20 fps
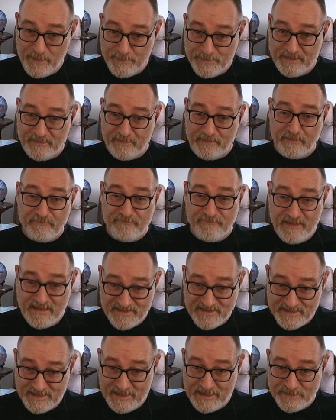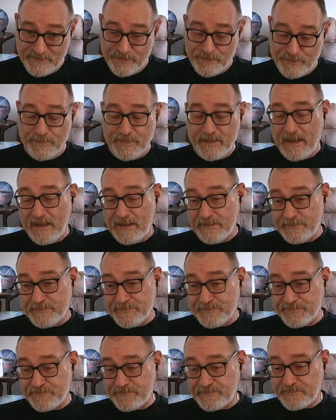permanent residential
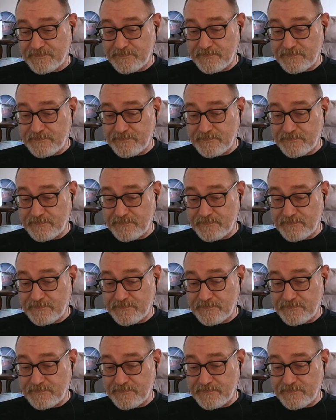care.